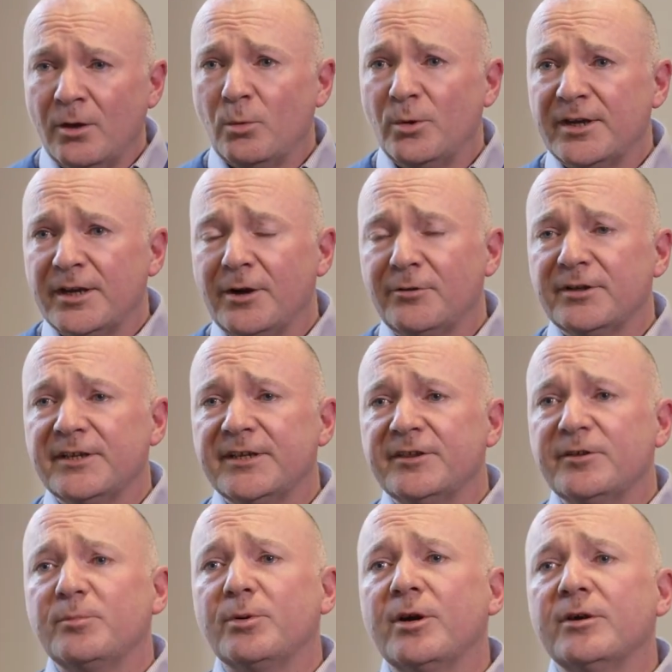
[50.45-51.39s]
We're currently in
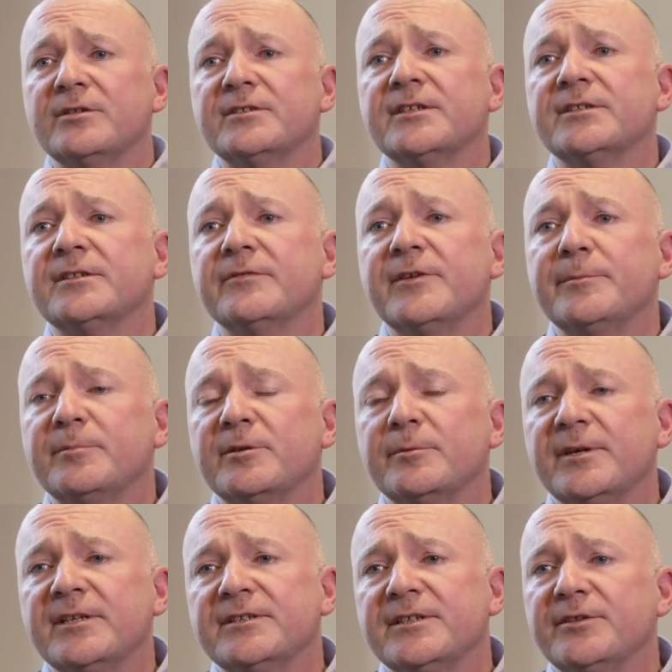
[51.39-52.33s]
the process of
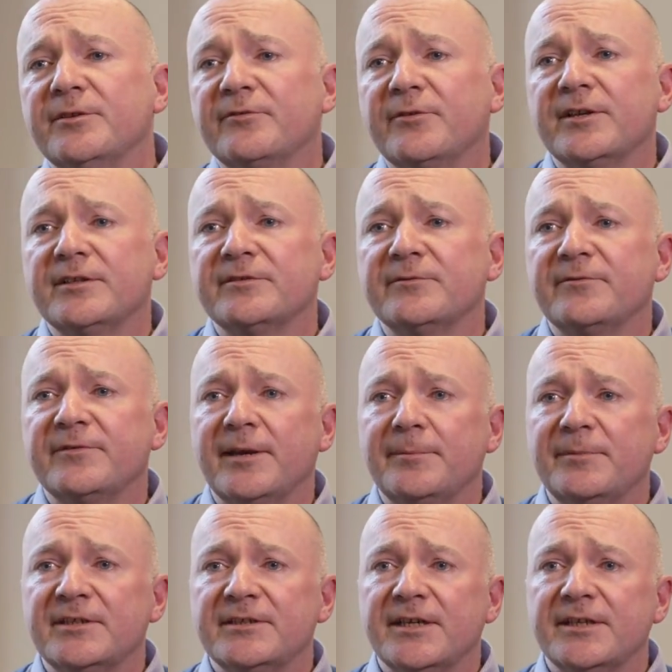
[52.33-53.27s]
implementing the friends and
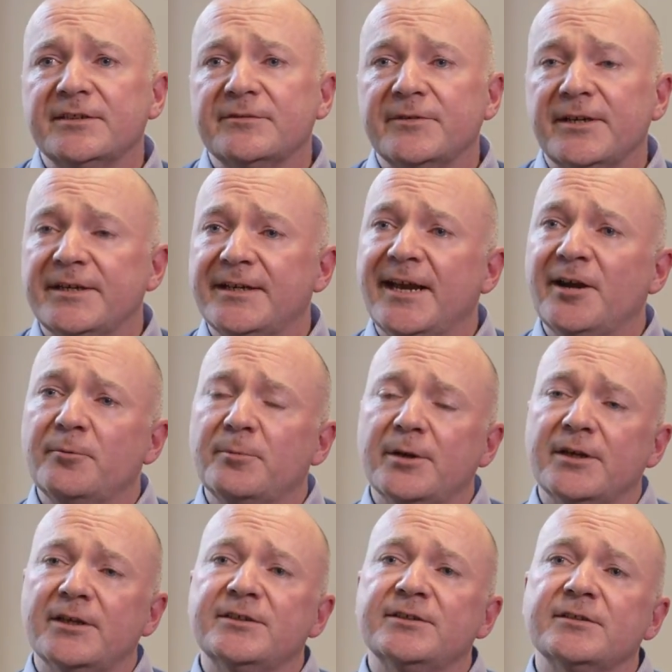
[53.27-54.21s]
family test in
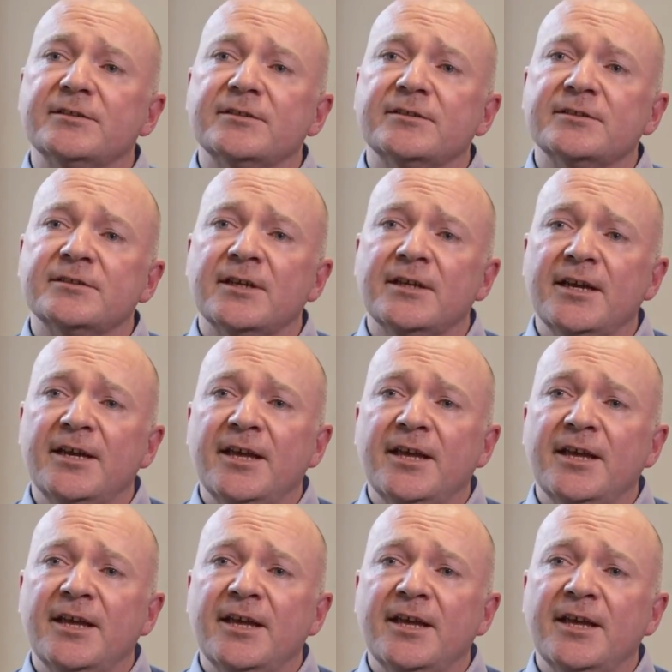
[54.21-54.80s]
outpatients.